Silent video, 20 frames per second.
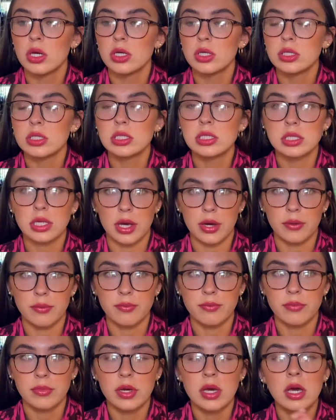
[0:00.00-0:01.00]
So
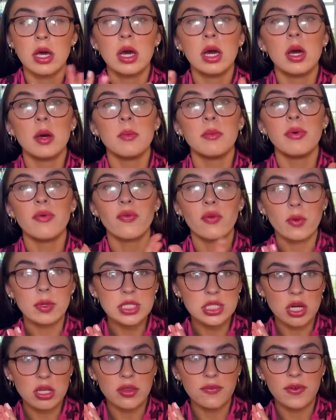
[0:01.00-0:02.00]
before we
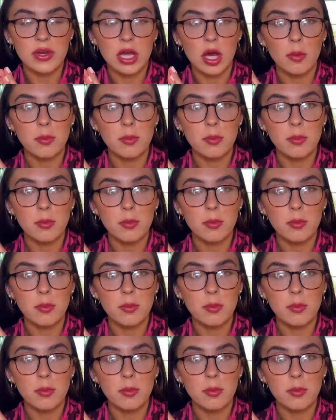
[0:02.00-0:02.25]
start the video,